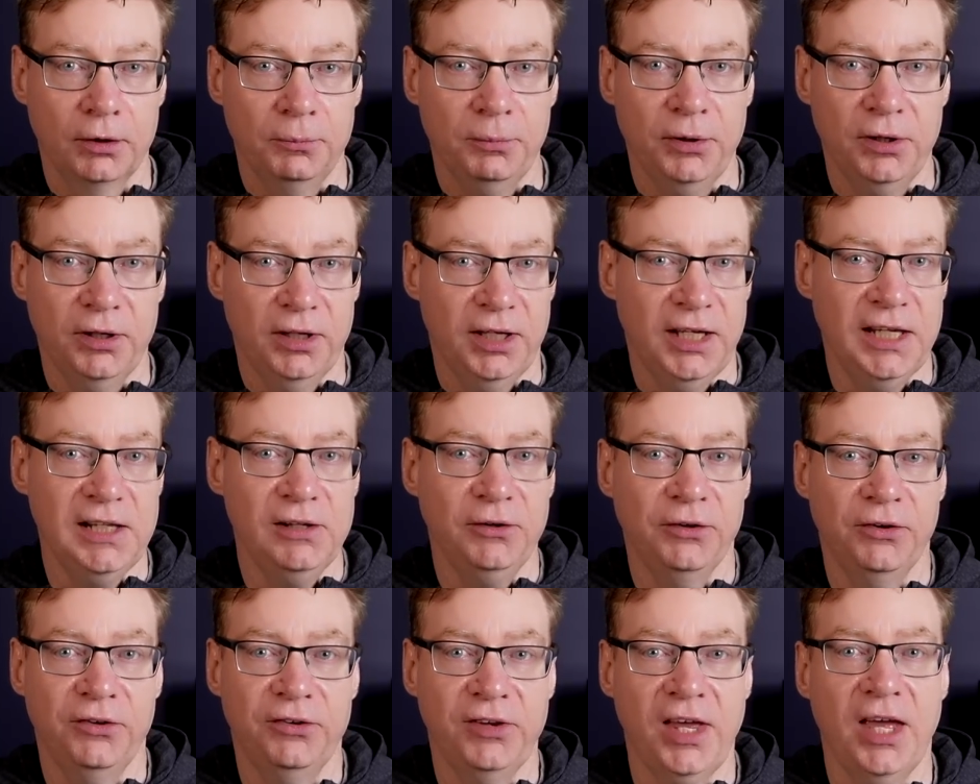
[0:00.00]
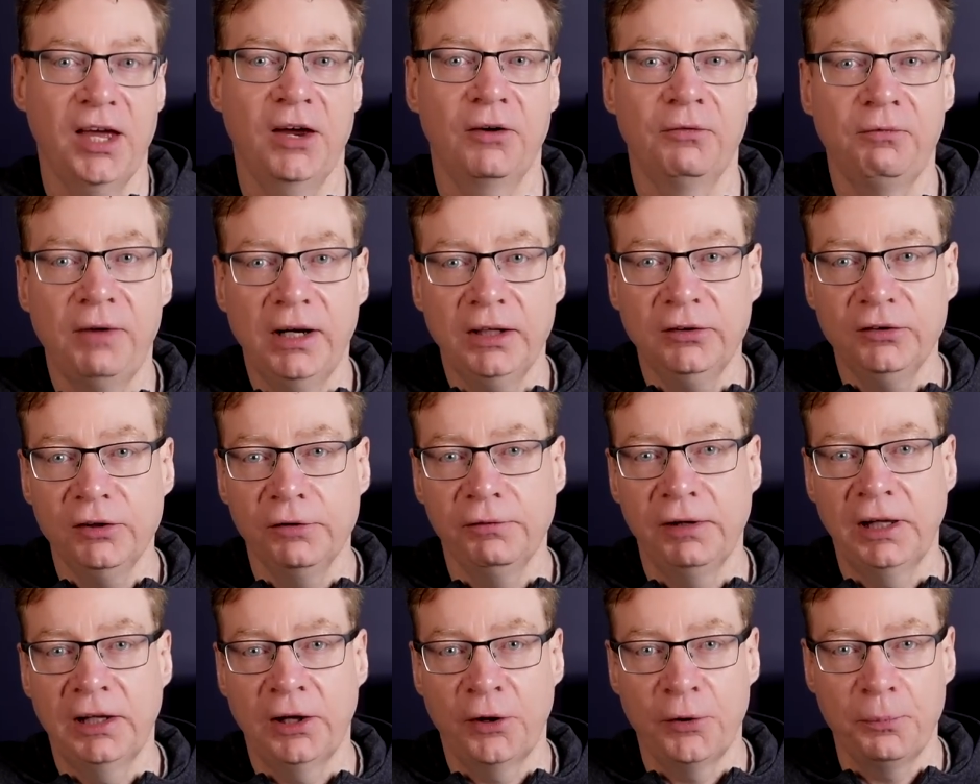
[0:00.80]
But Elon set a
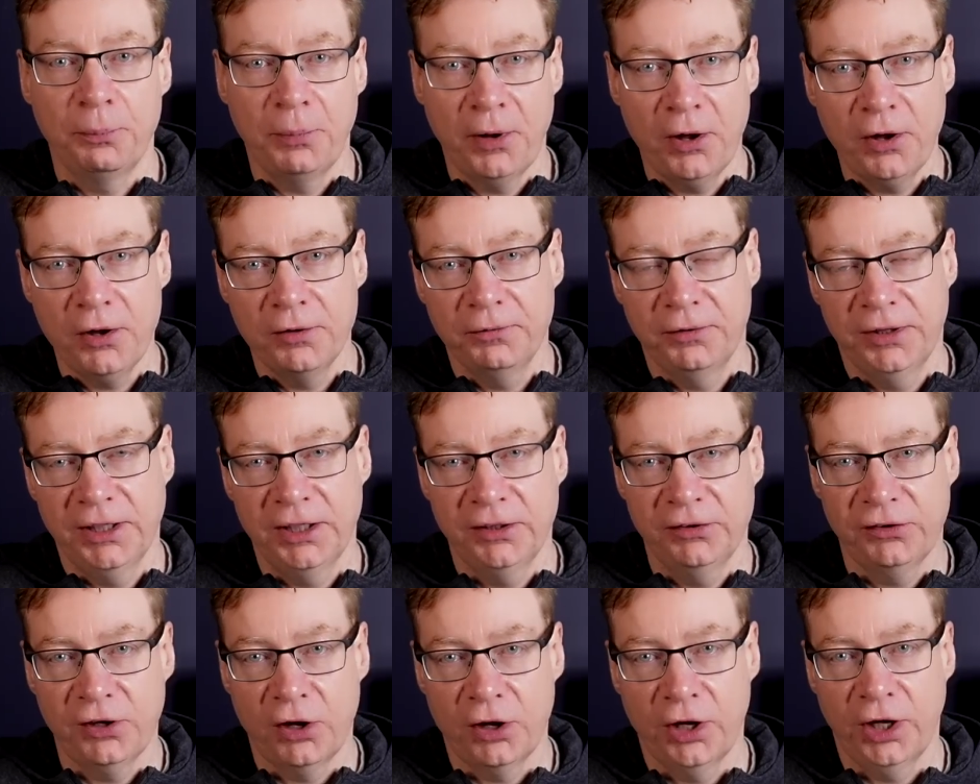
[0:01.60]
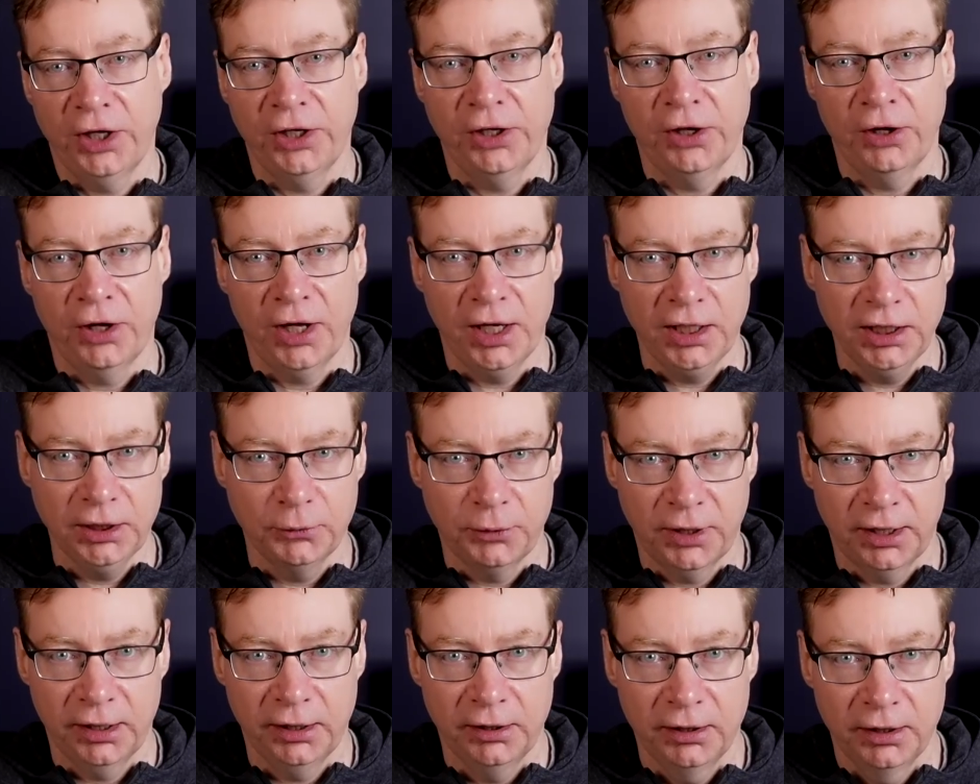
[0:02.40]
relatively low bar for the entire year
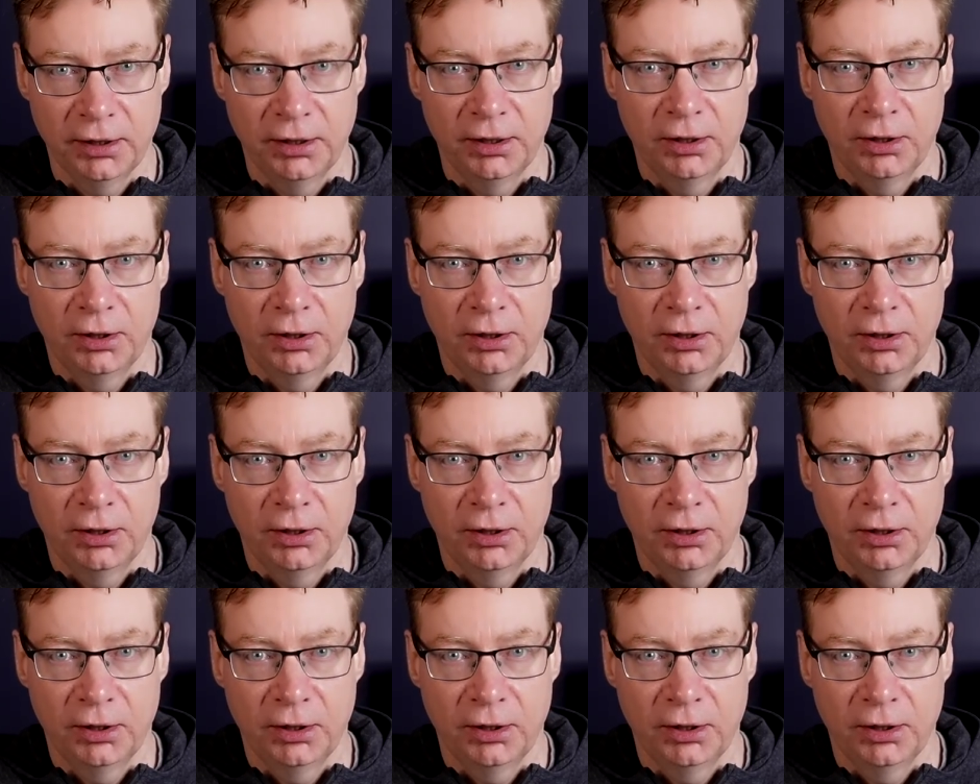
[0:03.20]
anyway.